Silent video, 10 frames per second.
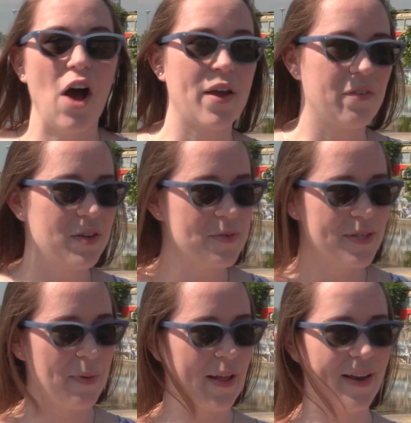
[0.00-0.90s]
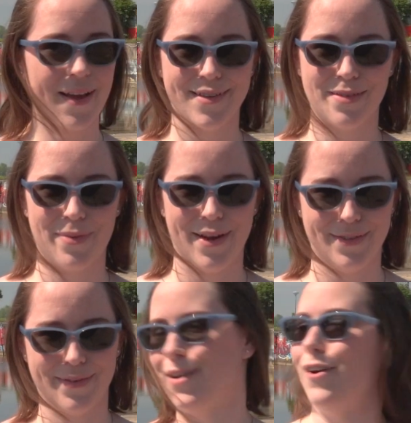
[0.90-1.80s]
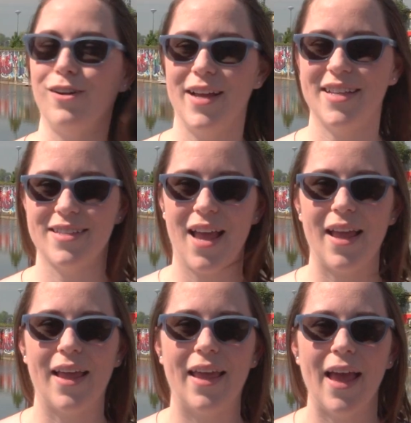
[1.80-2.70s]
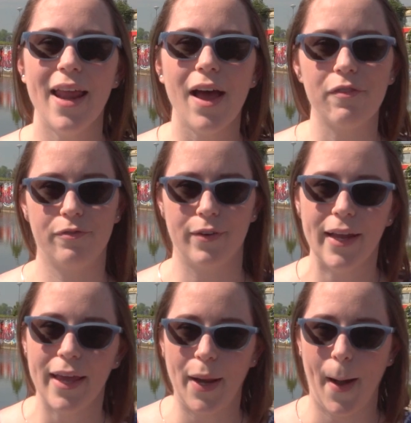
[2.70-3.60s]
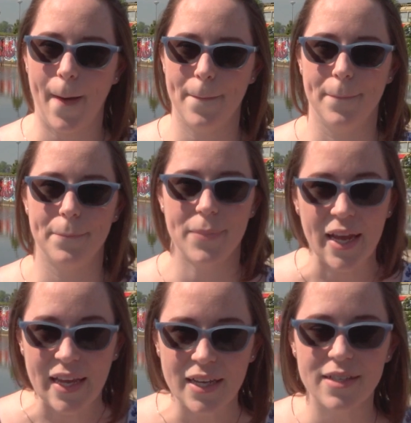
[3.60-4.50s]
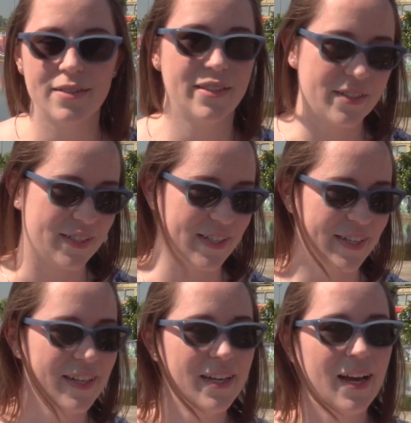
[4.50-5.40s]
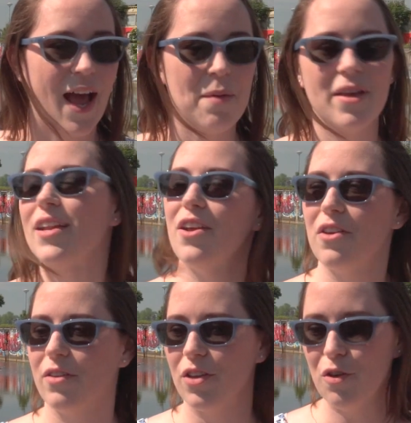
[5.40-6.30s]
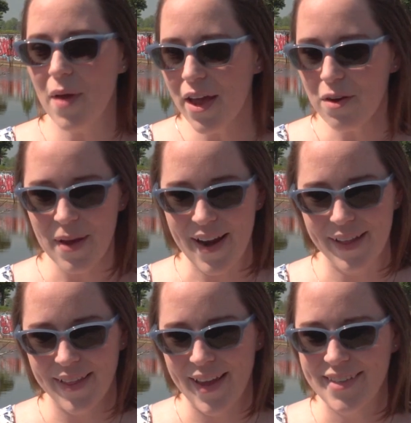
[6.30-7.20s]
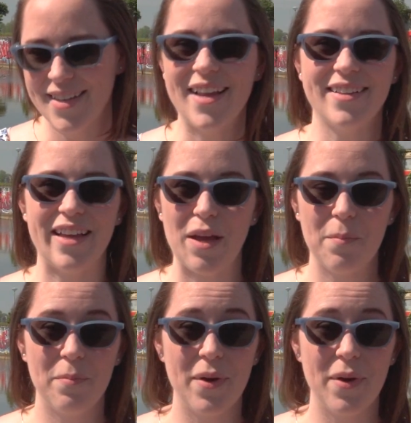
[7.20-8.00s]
Okay, the first one's probably not gonna surprise you at all. It's get a freaking bike, seriously. I mean, you may or may not like cycling,